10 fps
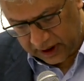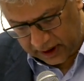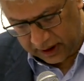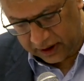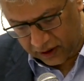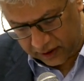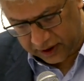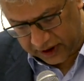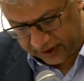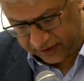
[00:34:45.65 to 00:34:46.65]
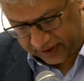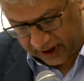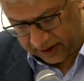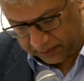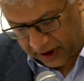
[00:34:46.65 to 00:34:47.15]
He looked just
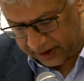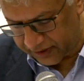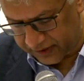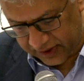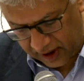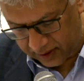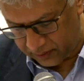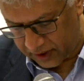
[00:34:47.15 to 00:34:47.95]
like my son